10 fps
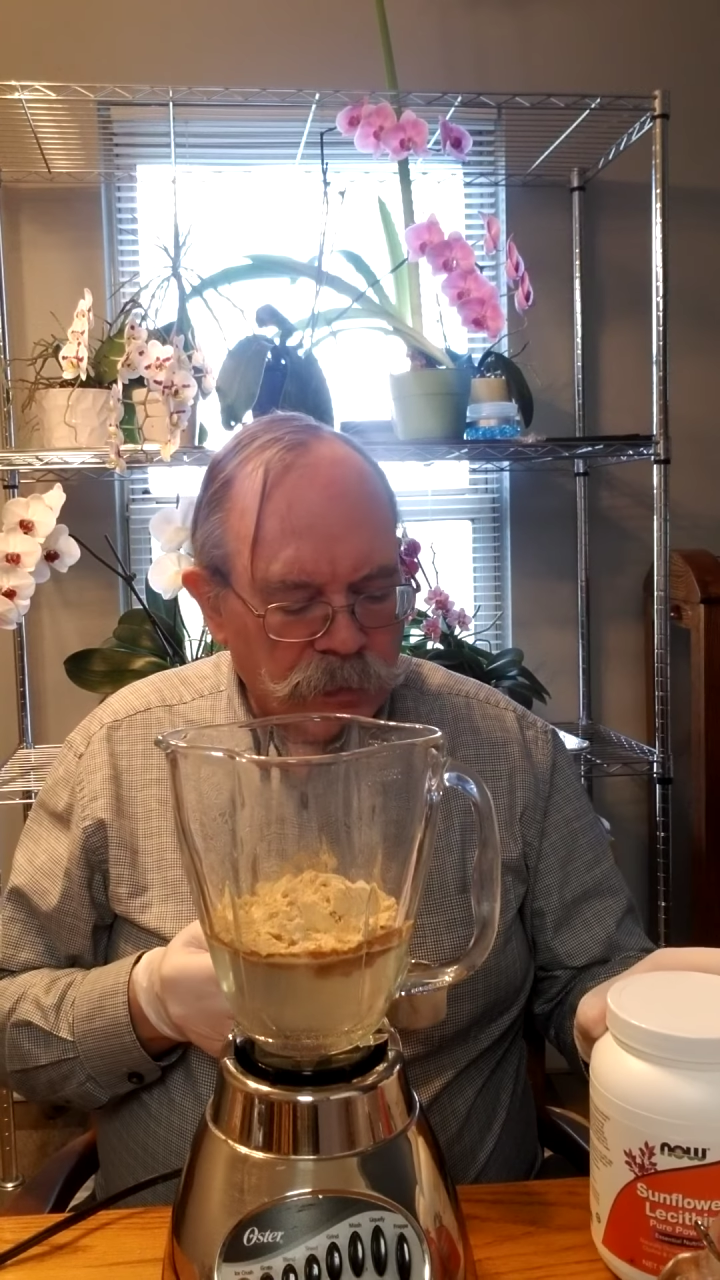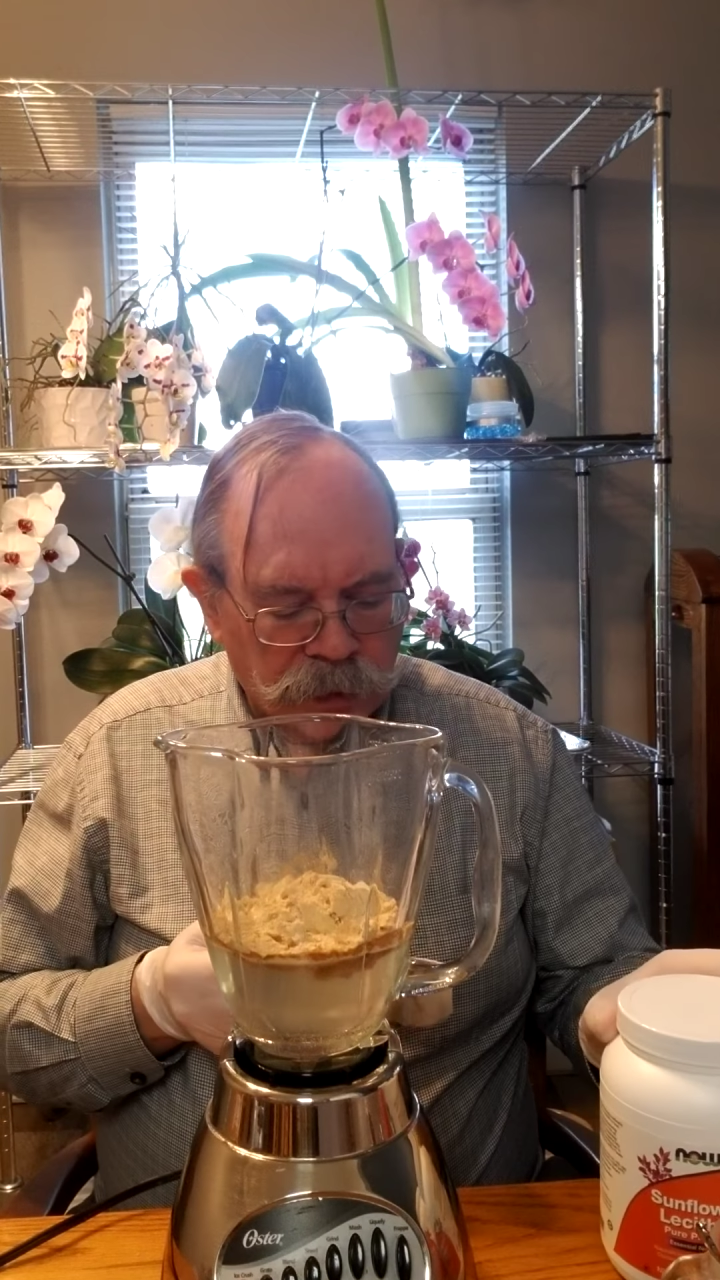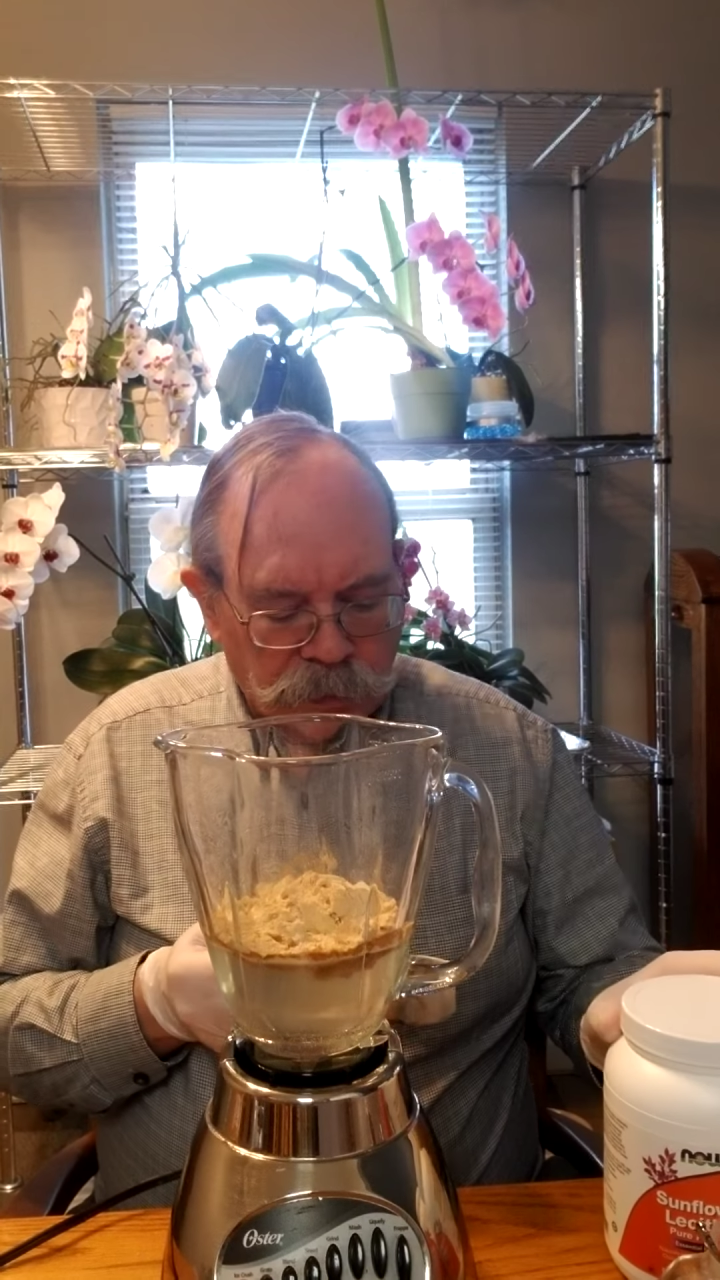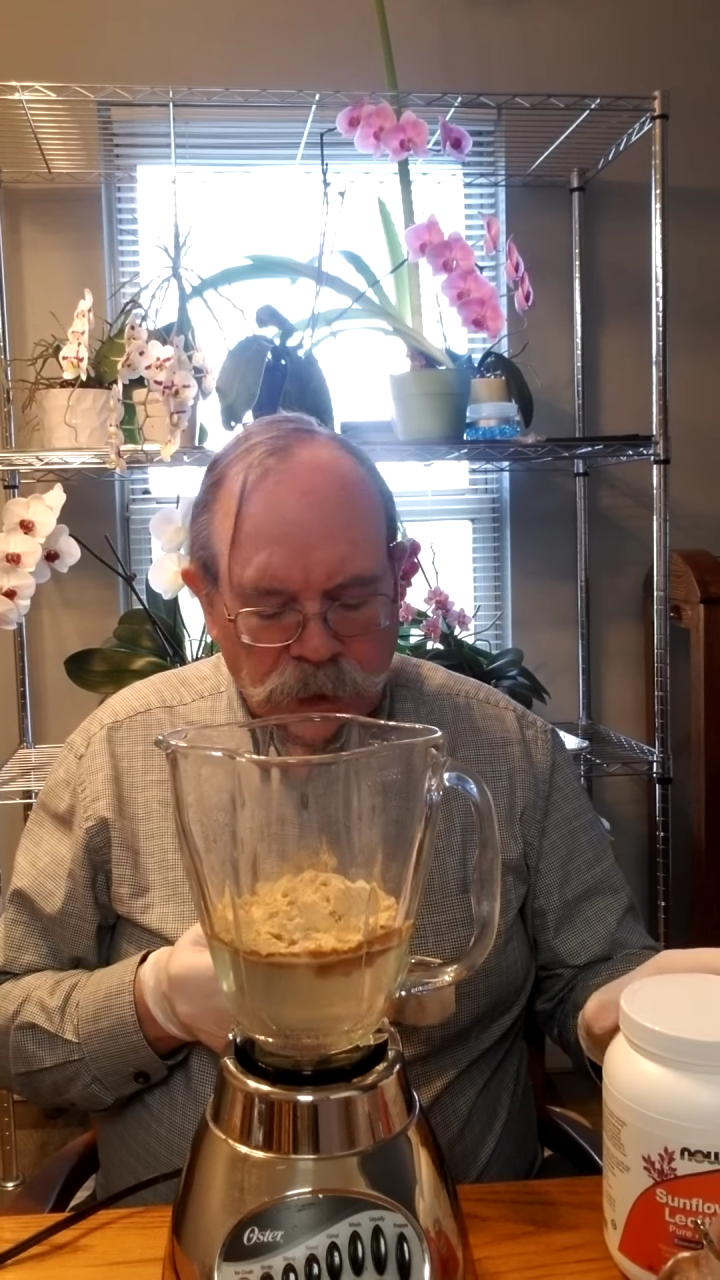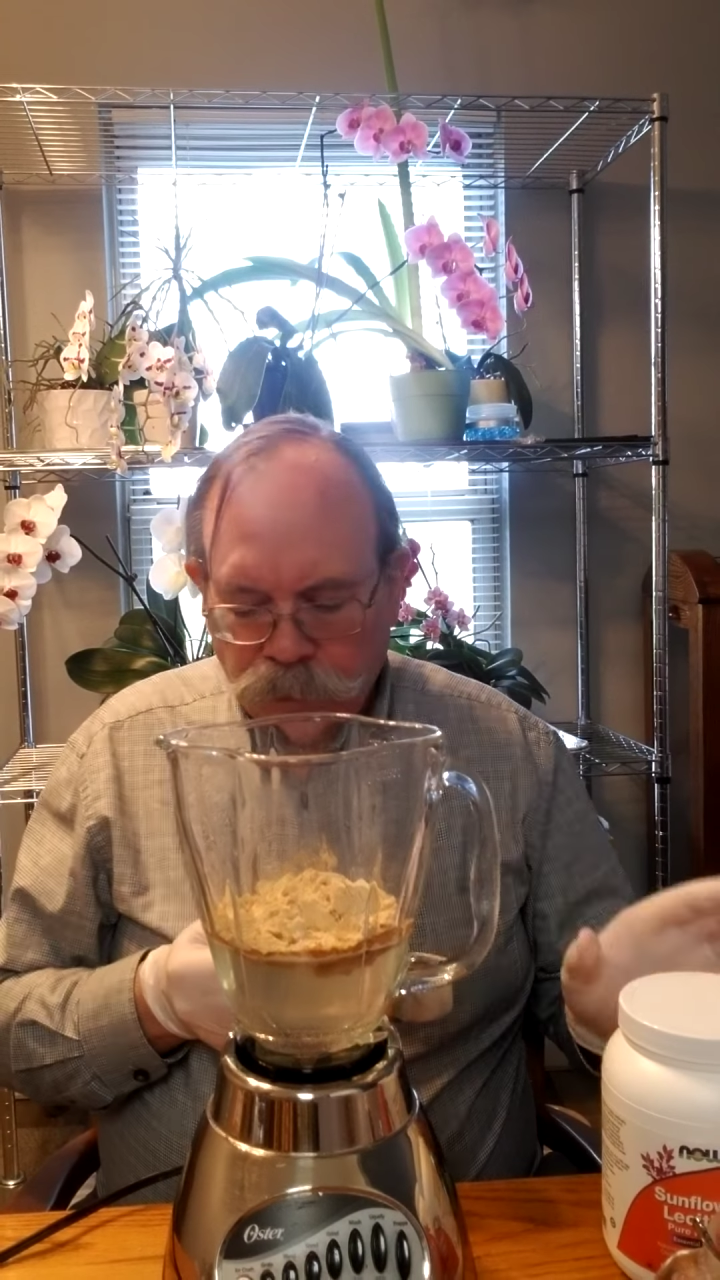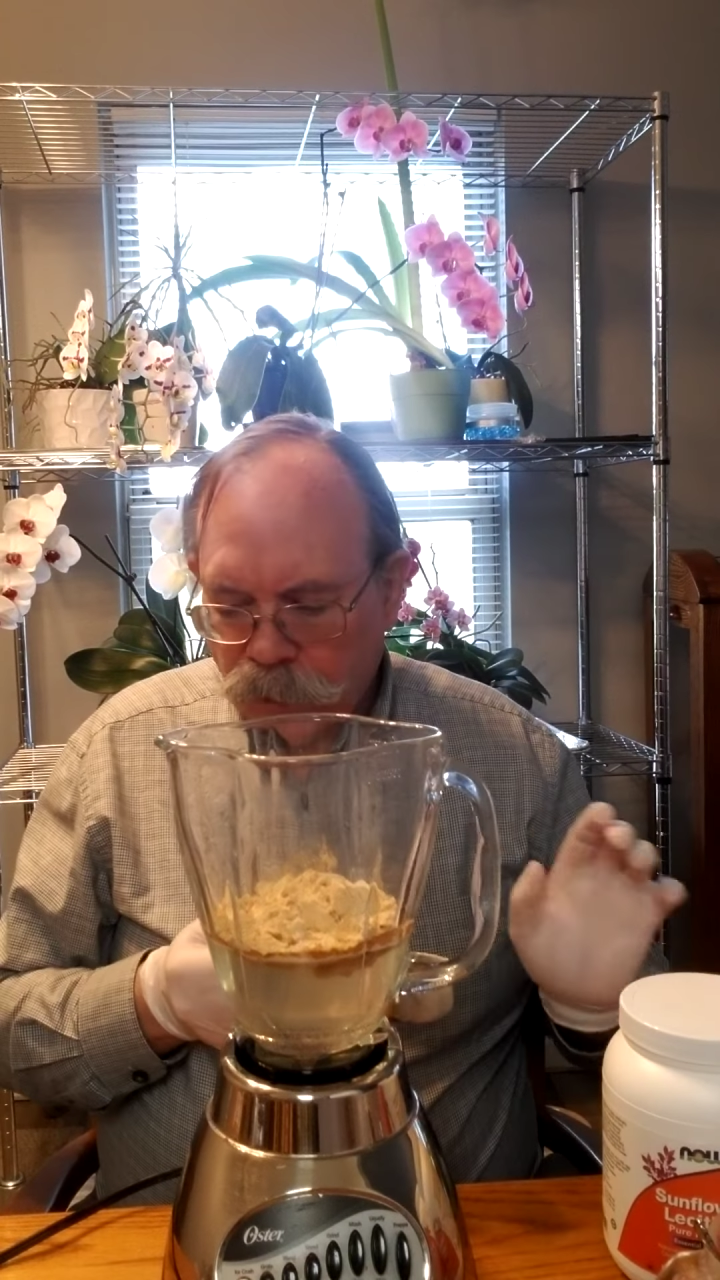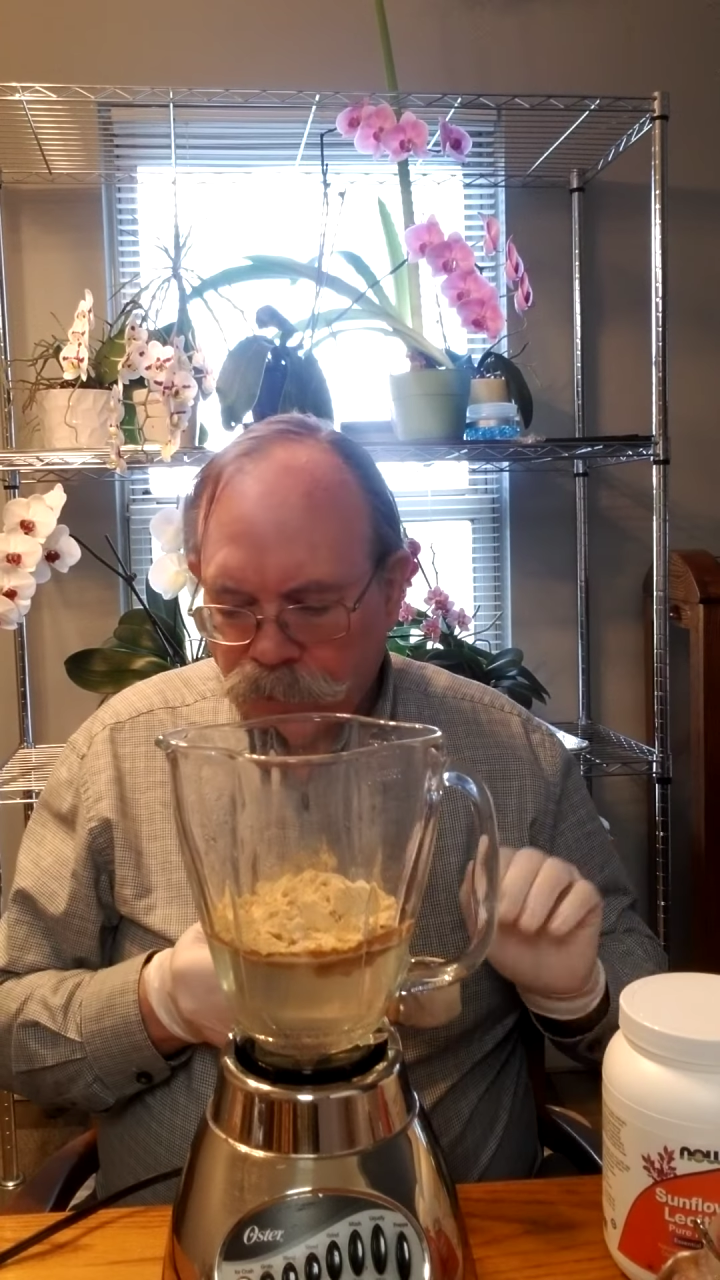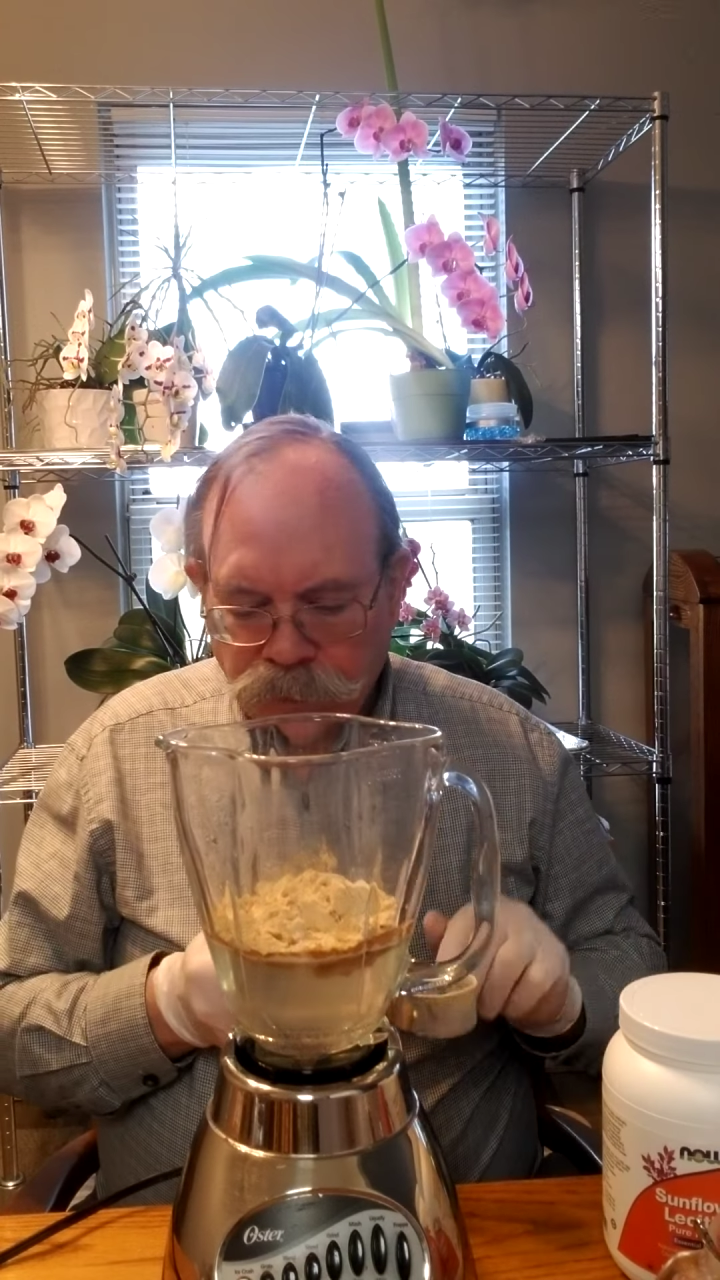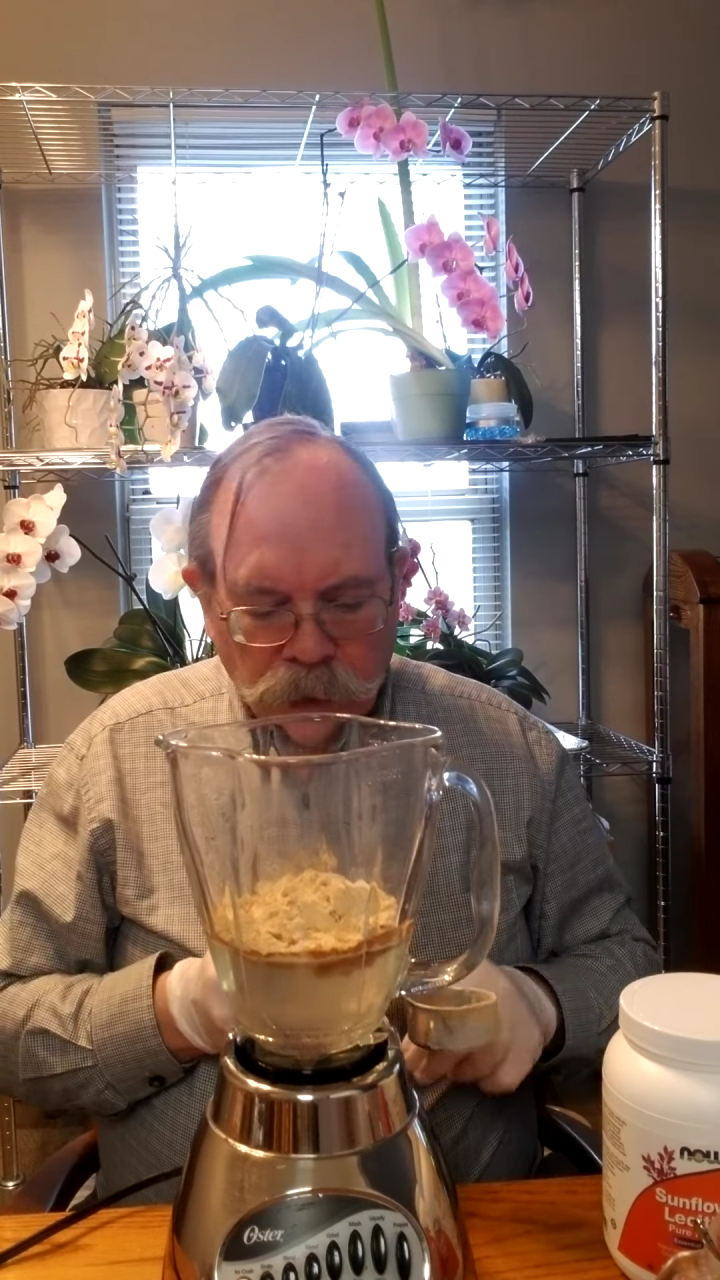other people.